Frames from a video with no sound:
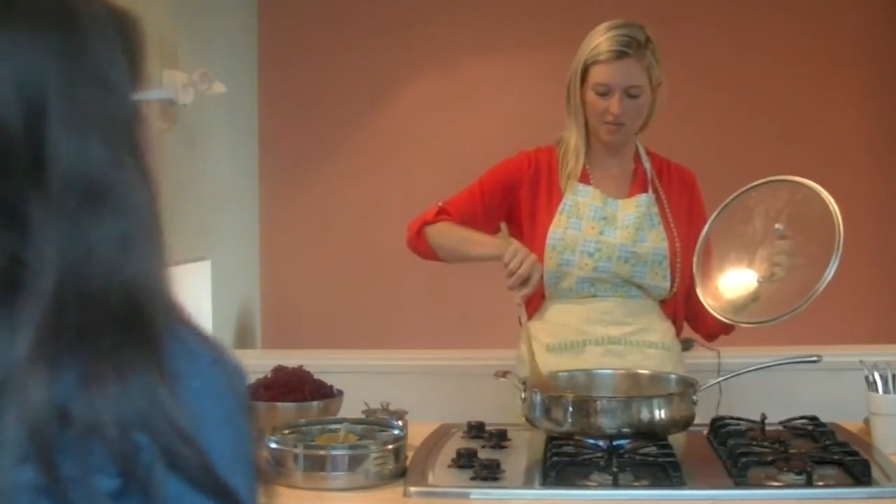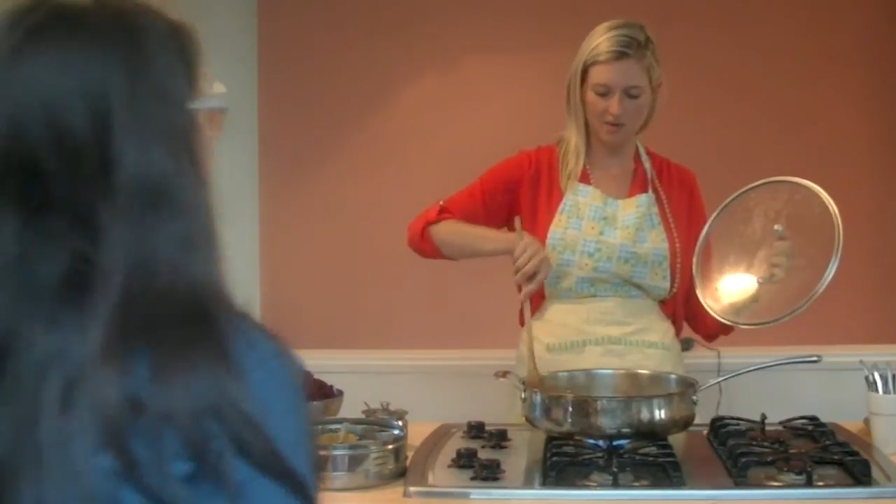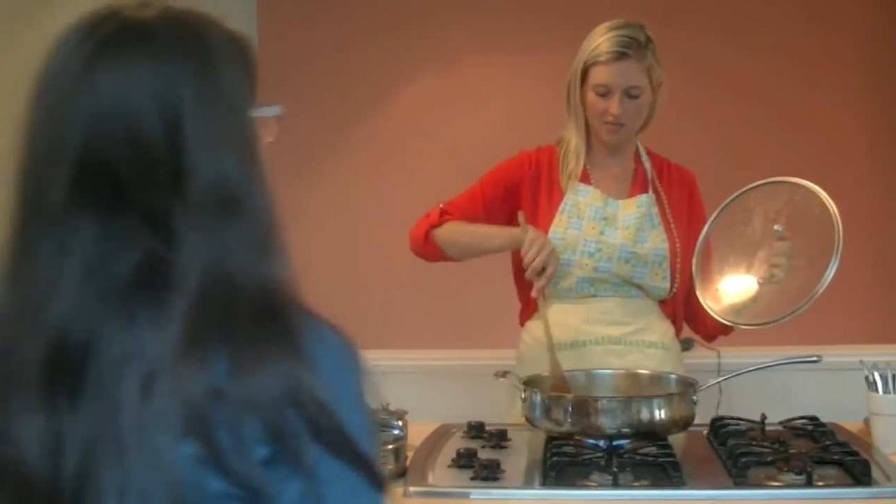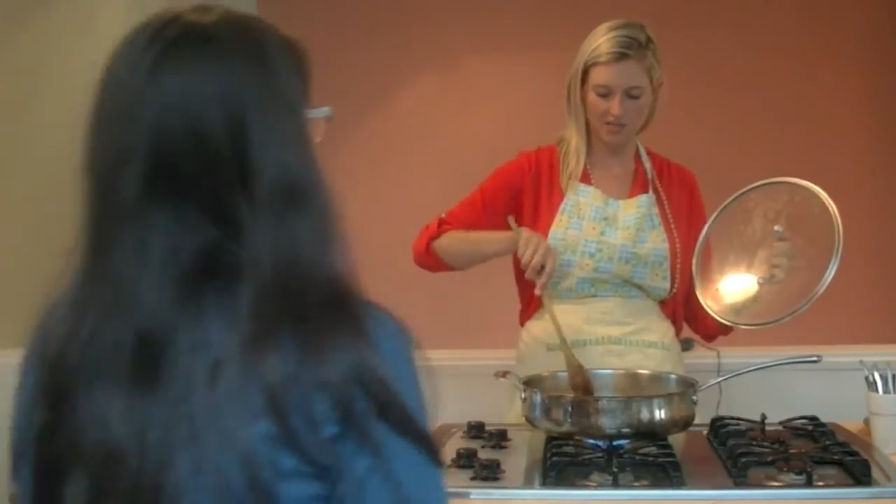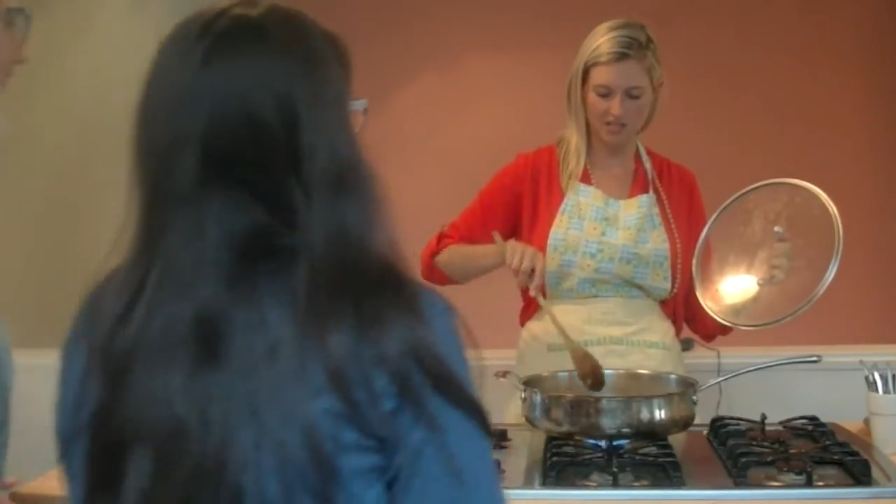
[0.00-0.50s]

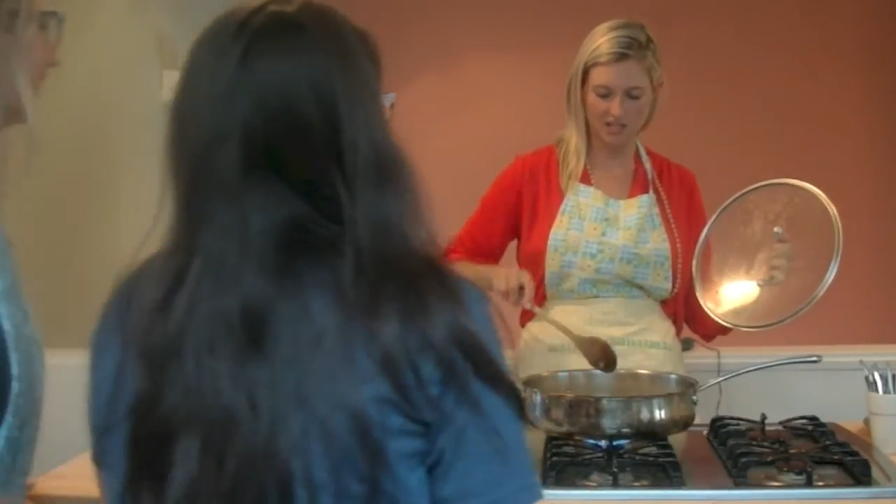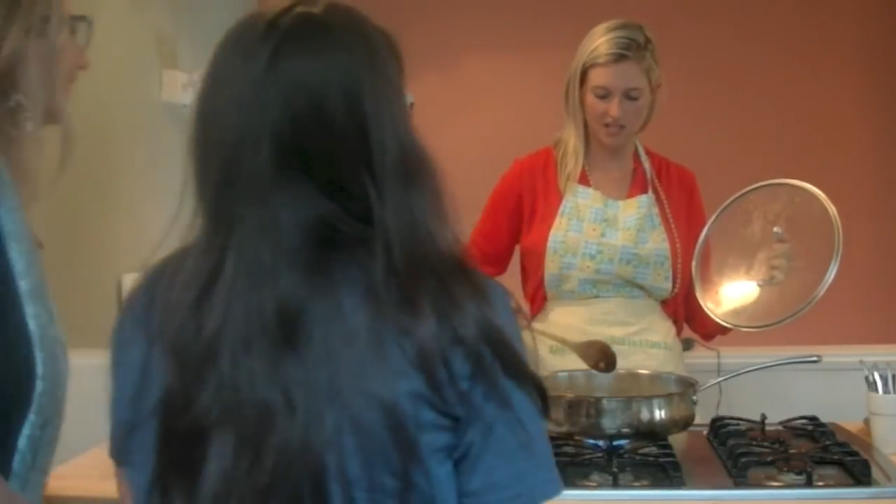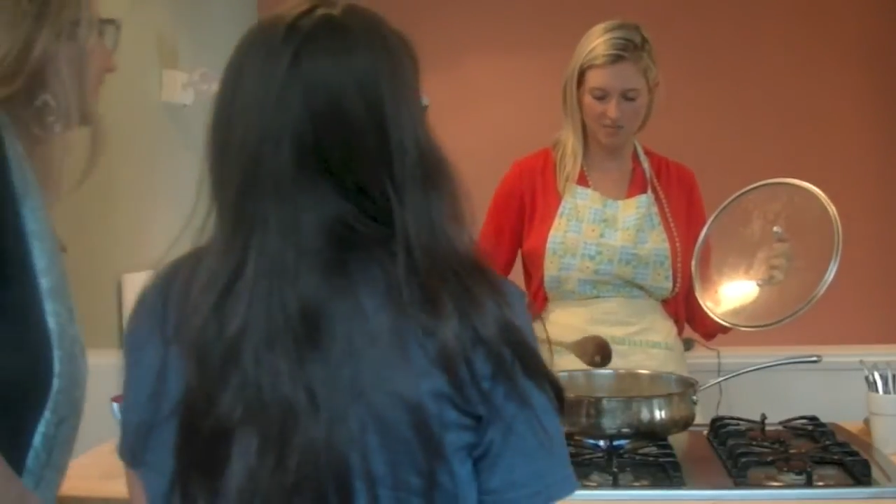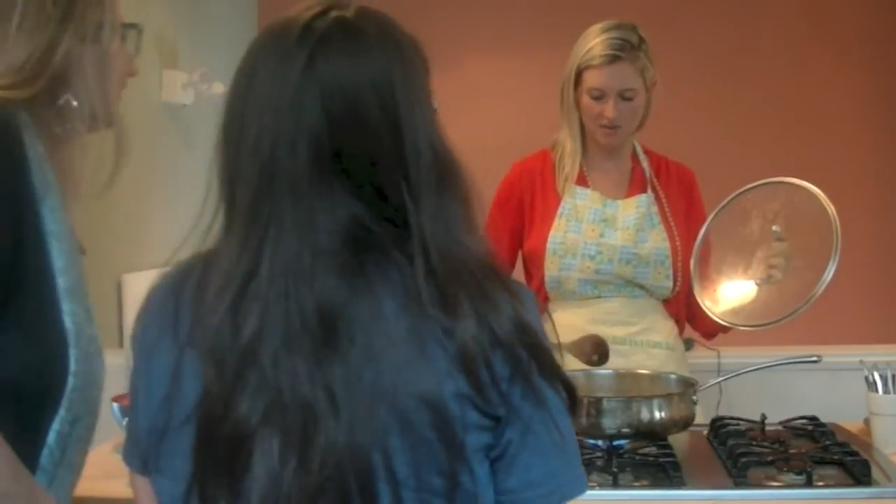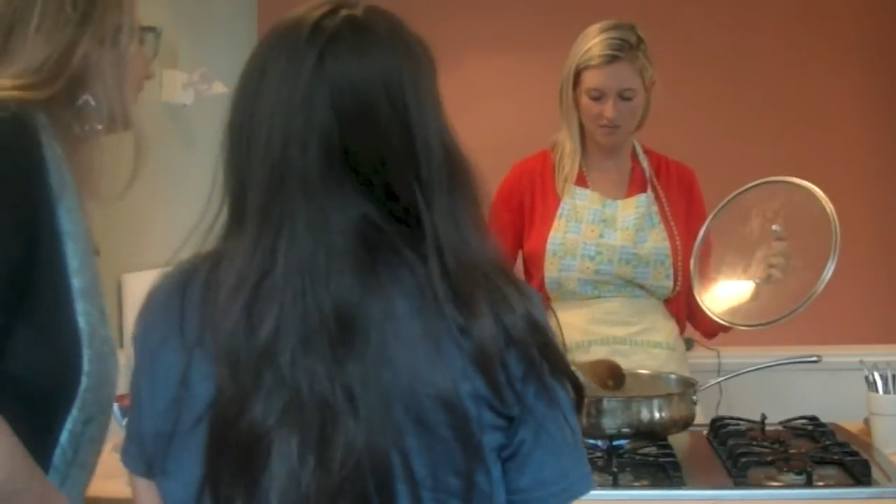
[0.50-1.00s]
I'm just going to
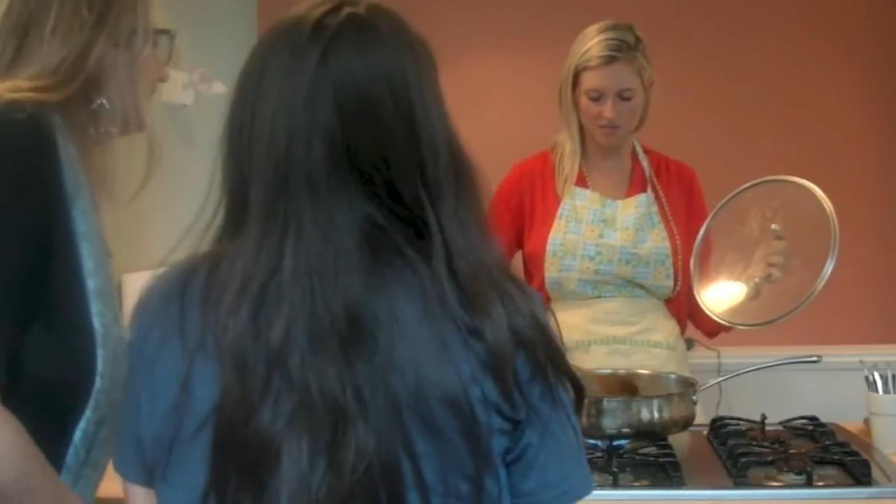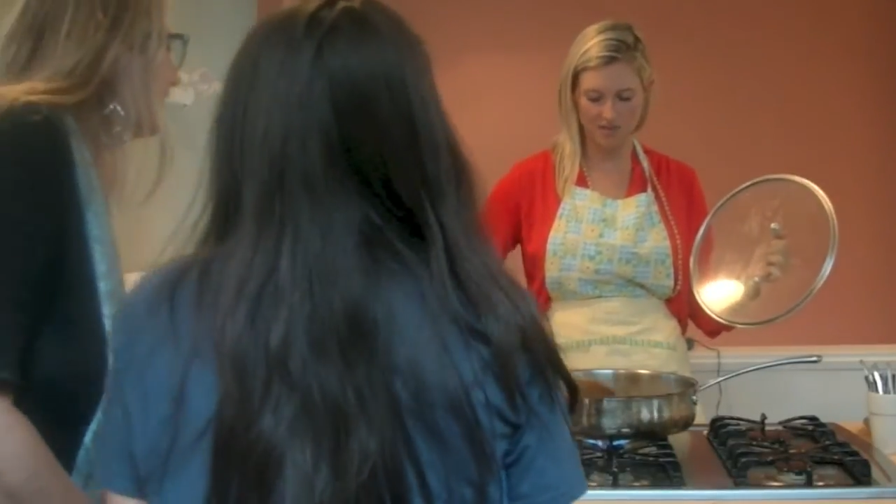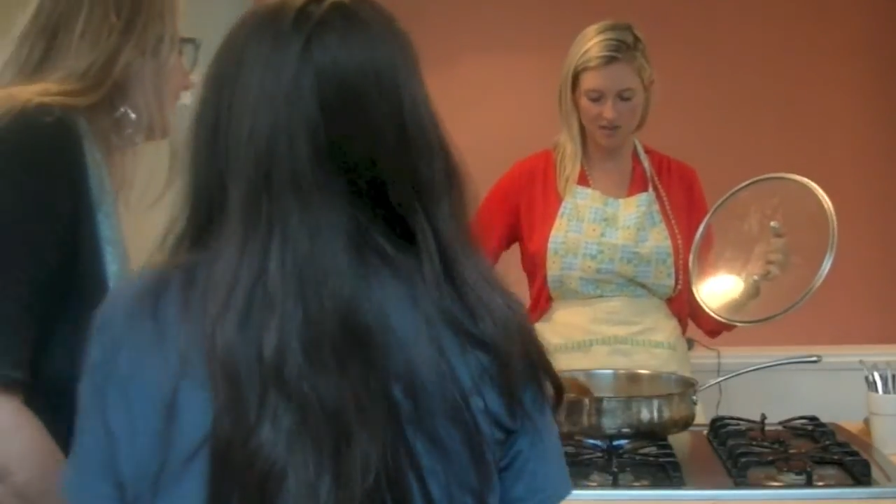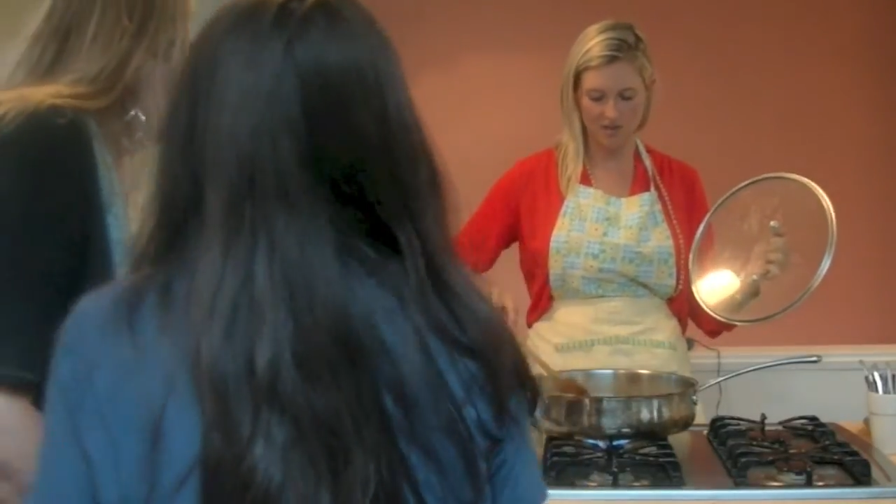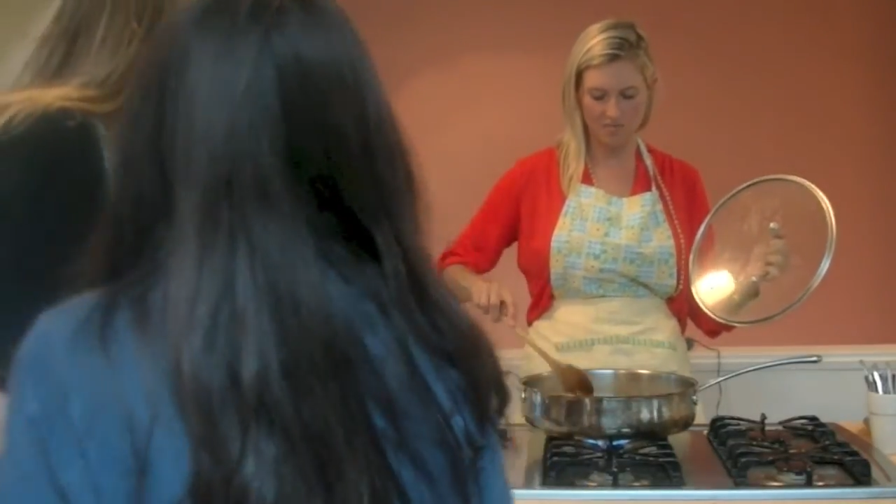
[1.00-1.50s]
keep them
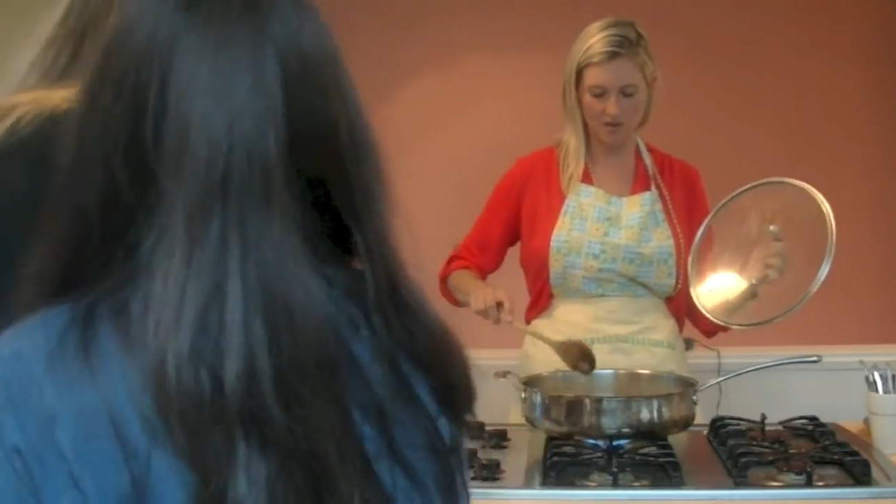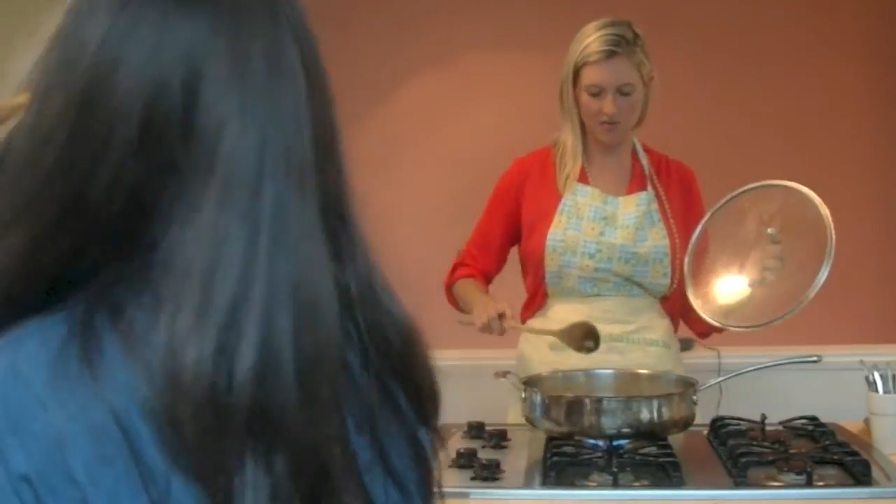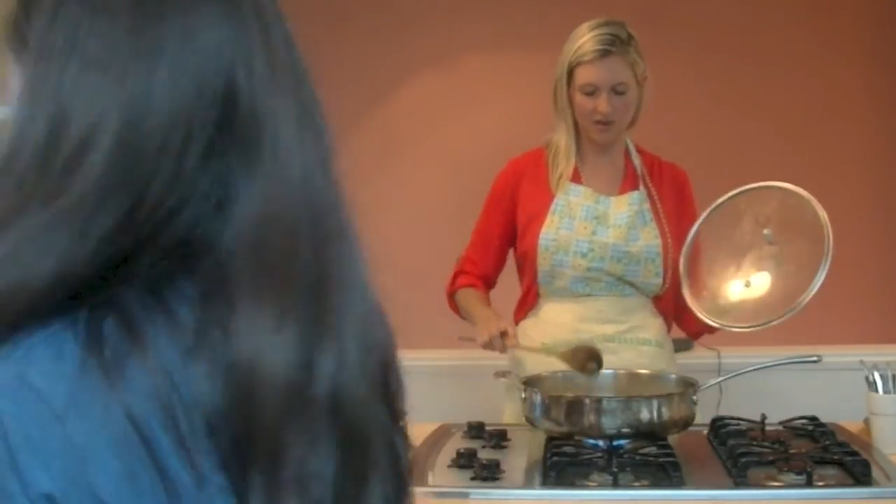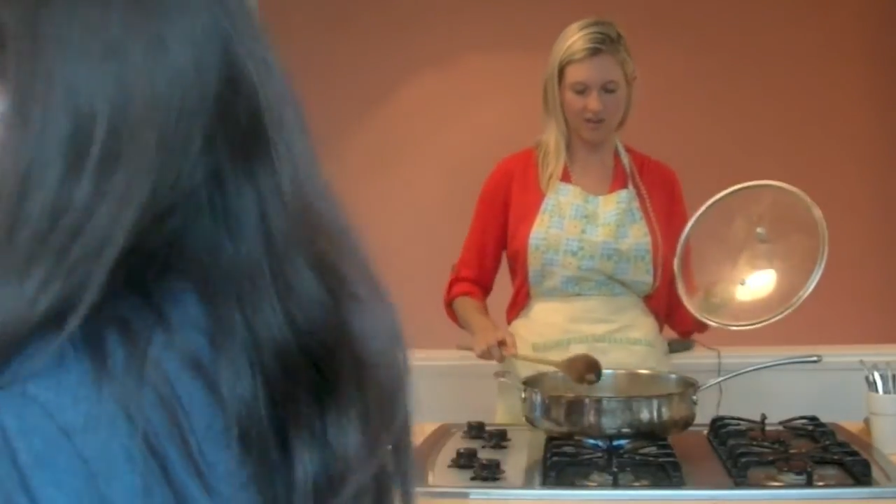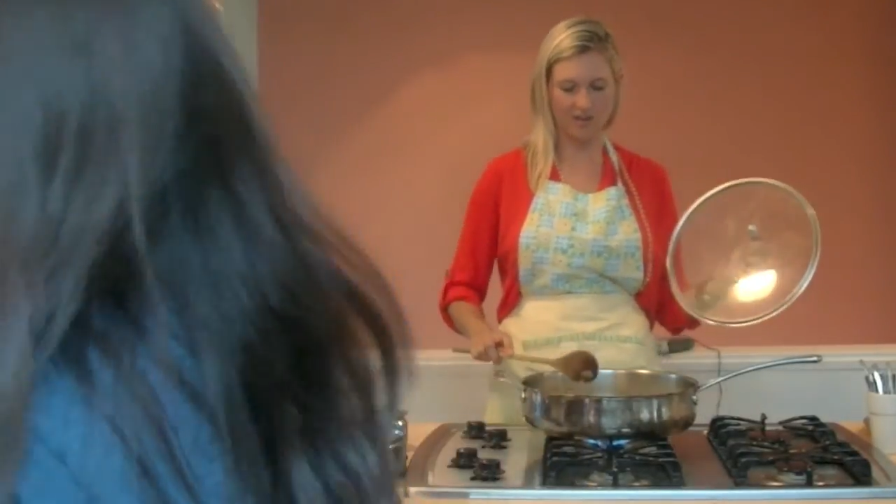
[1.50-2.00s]
about
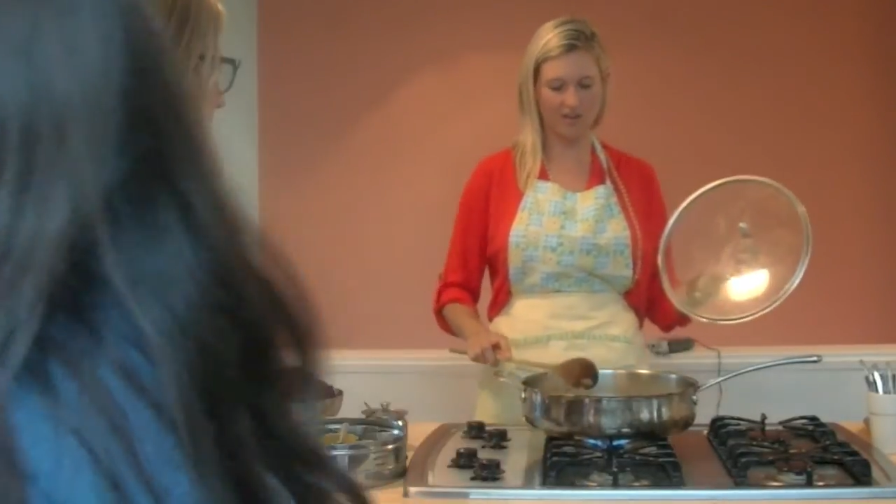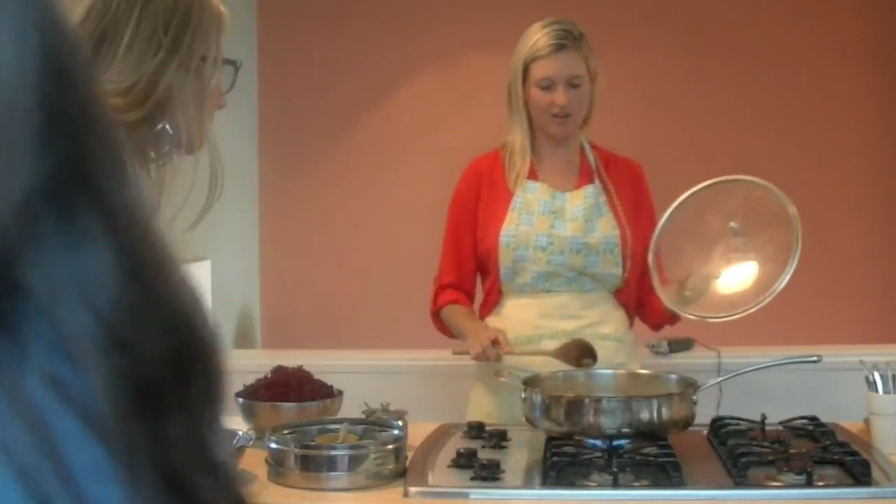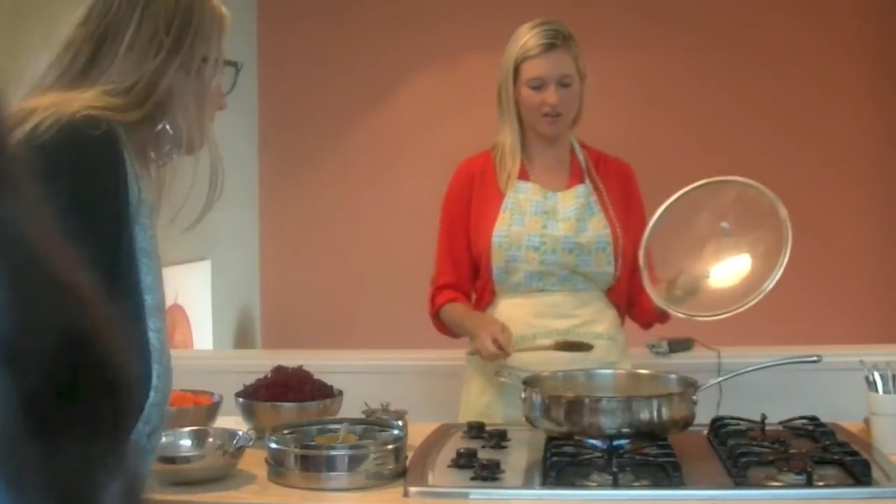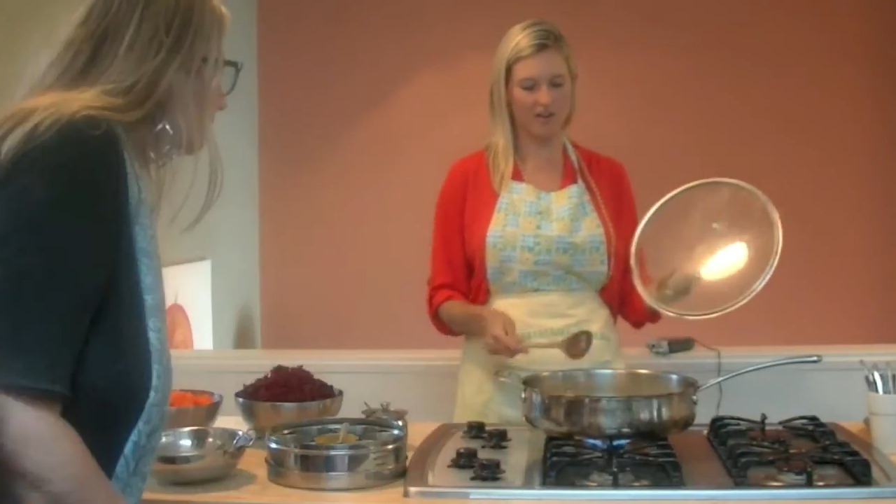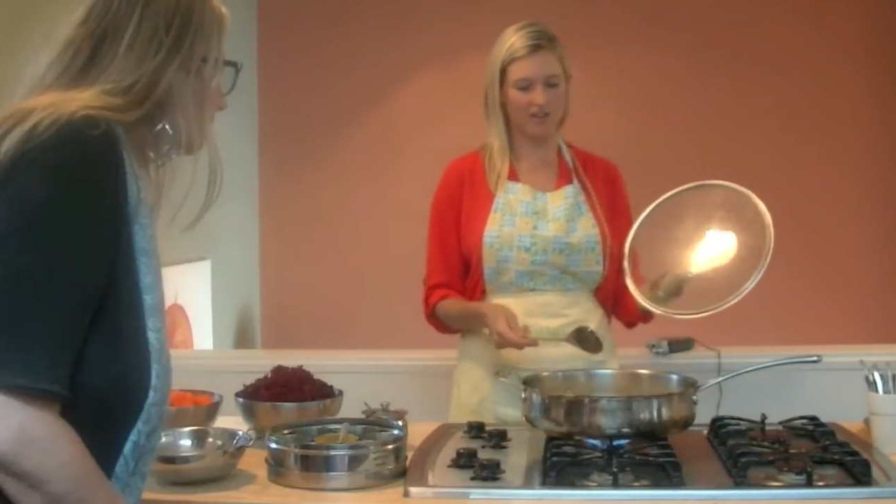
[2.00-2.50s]
right here.